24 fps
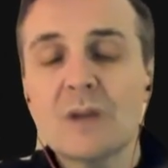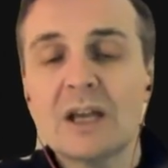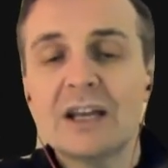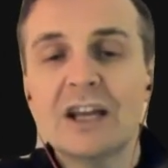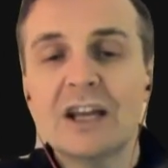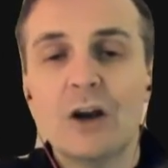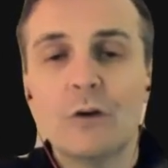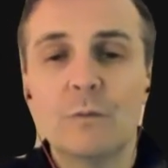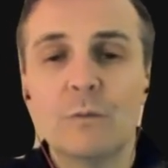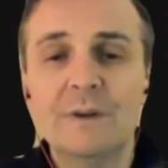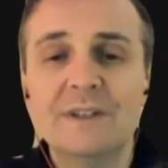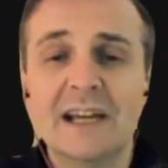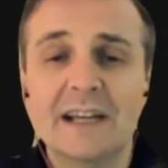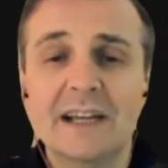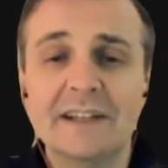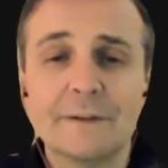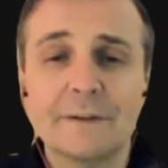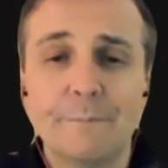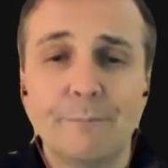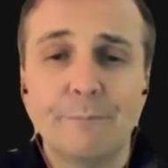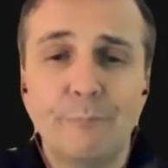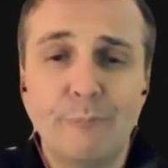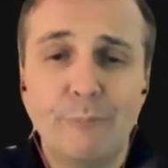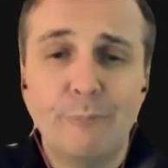Now, if we take
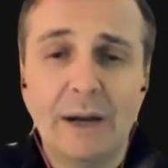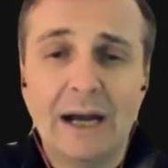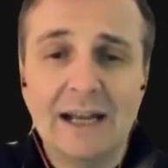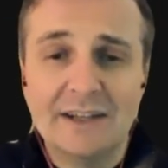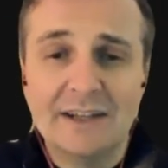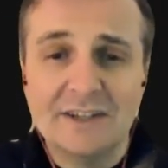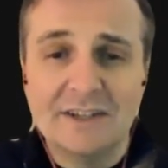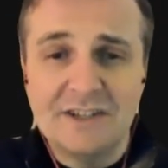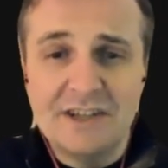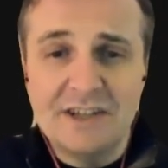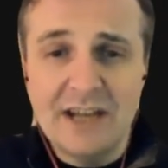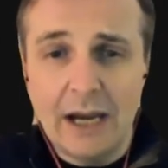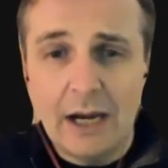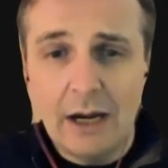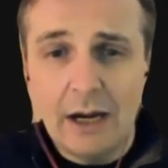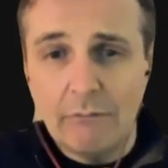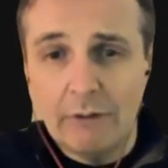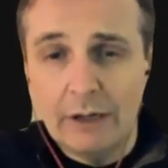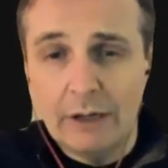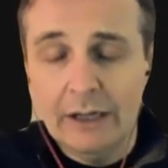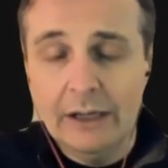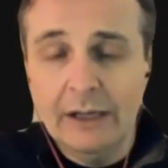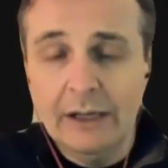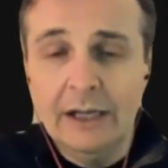the
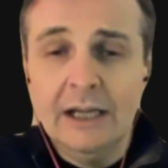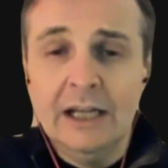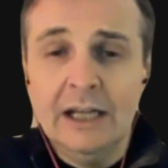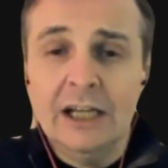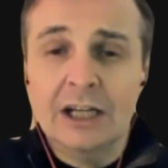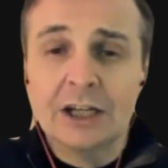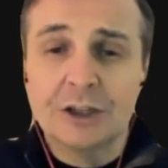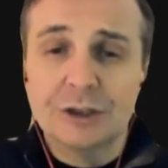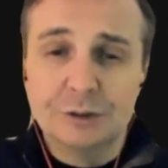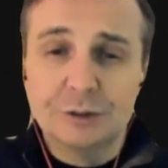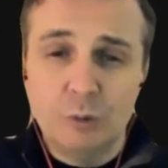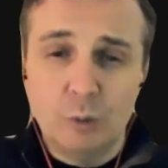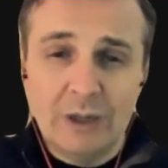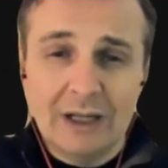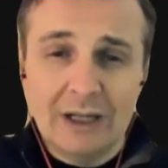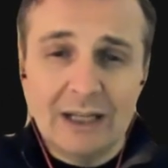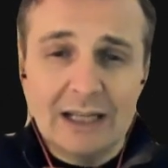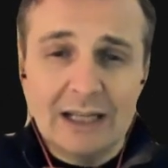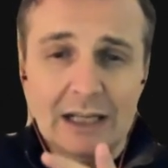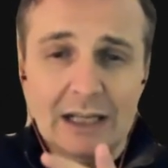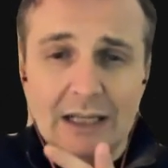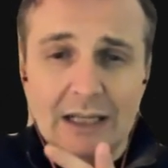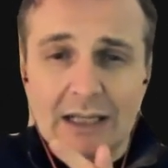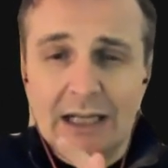Pantera, because we want to
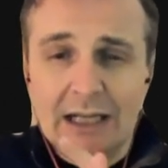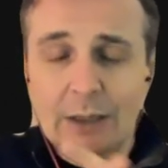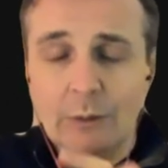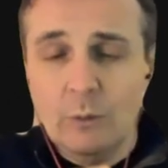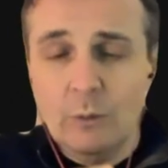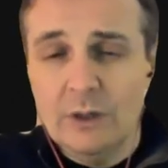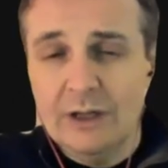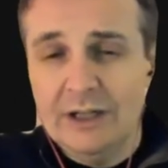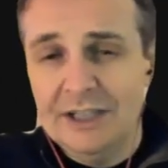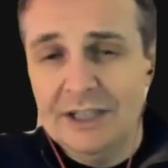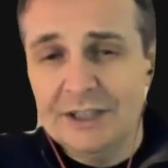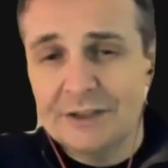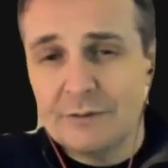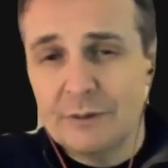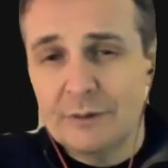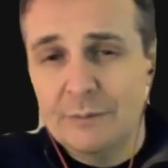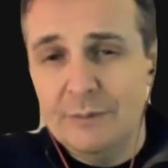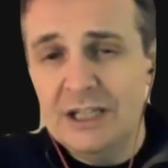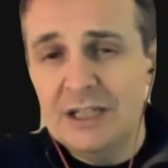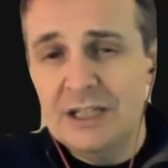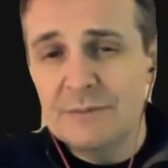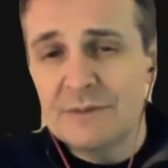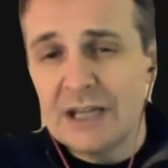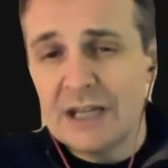calculate what it is for a
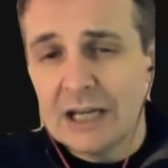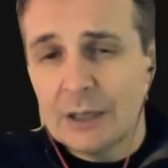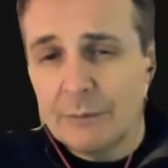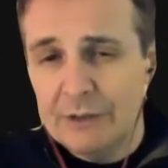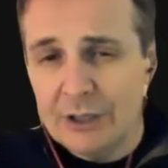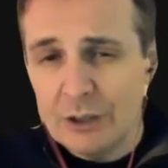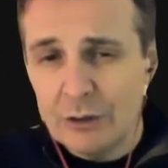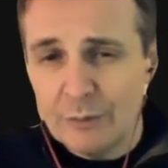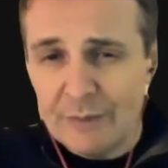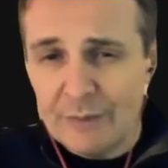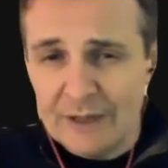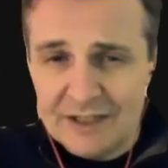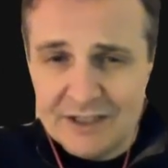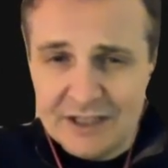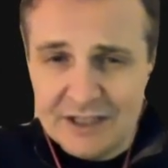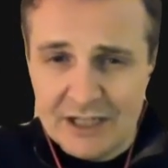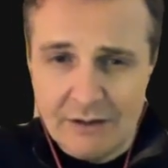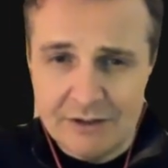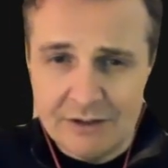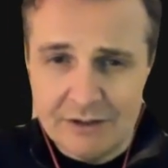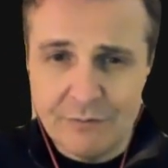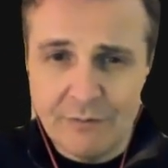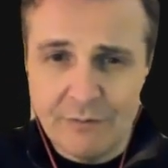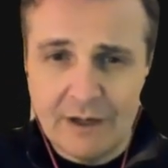medium tank, and we know the Pantera
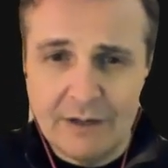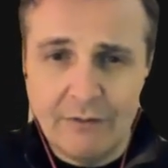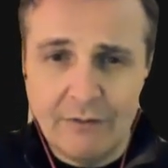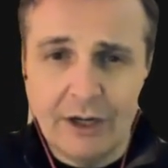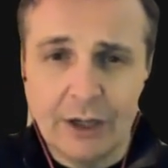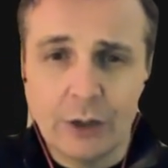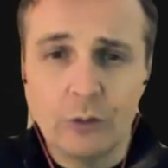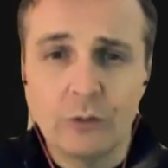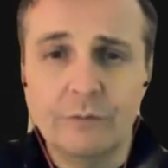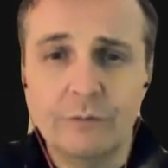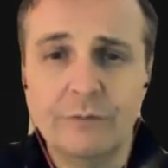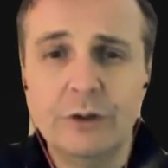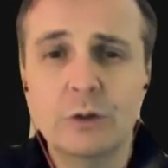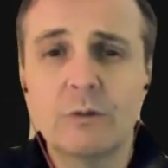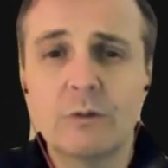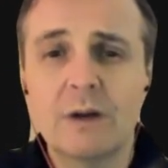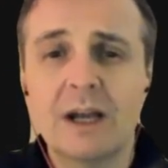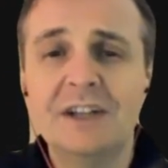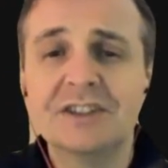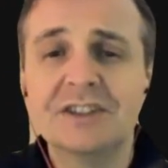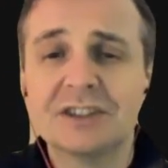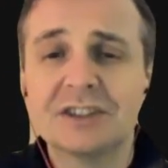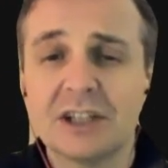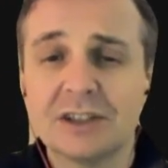is a very, very good view
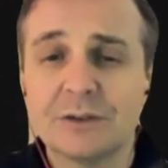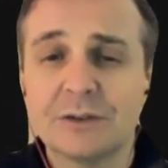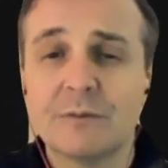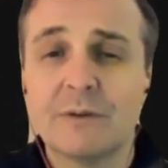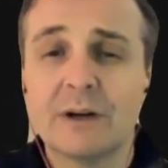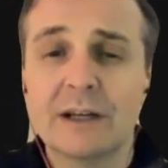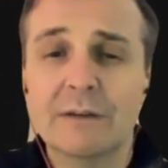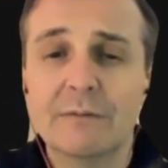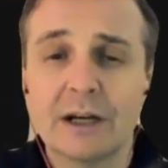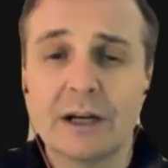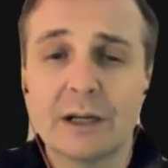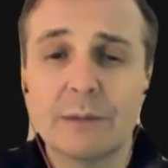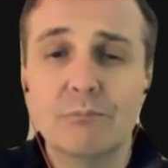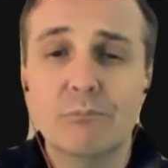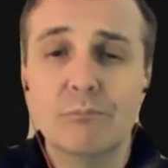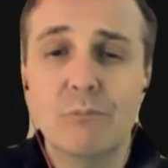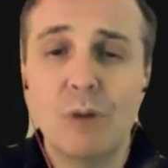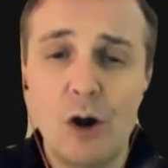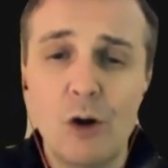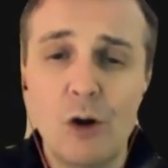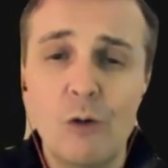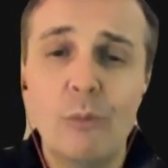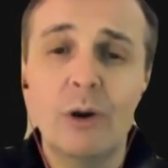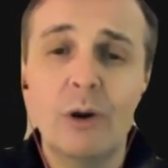range. It's also very, very
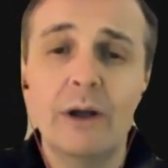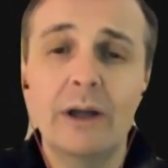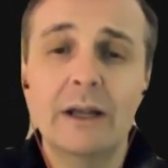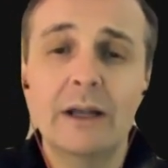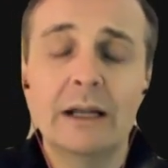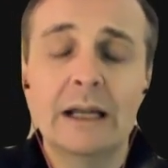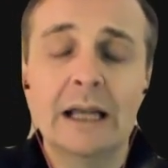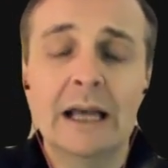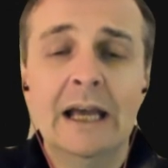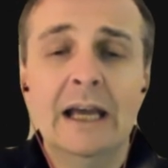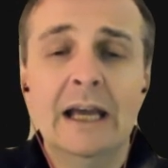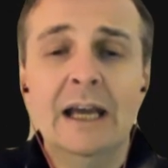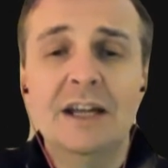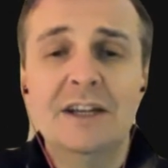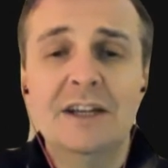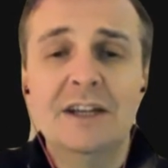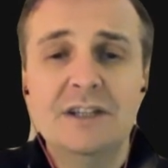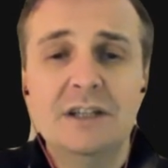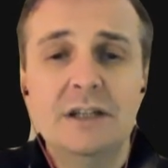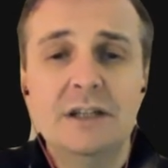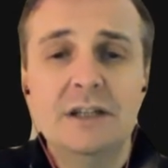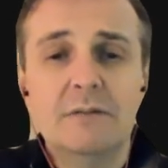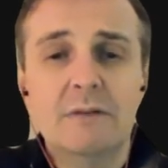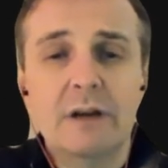mobile,
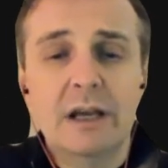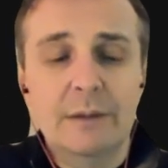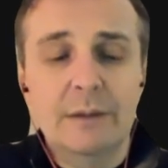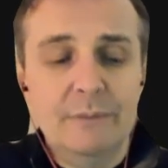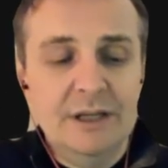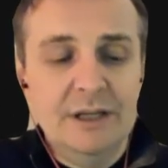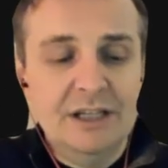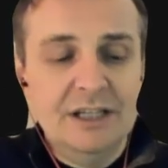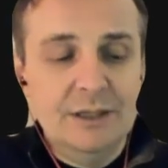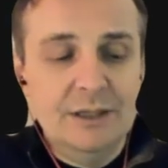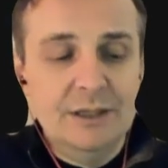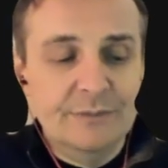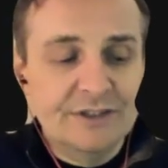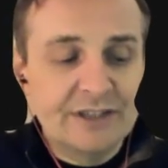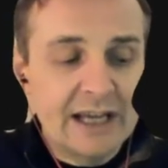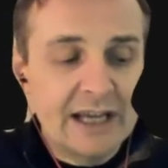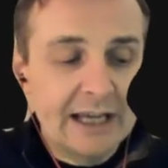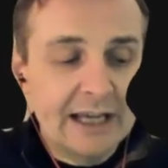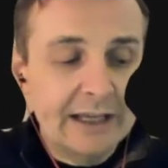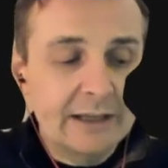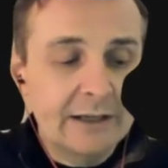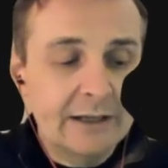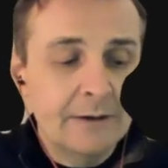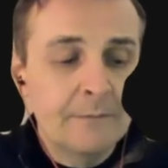tier 8 medium
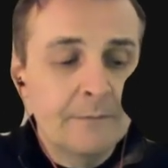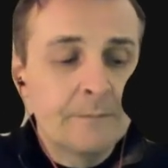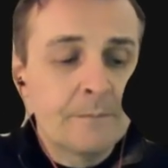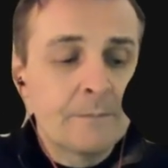tank.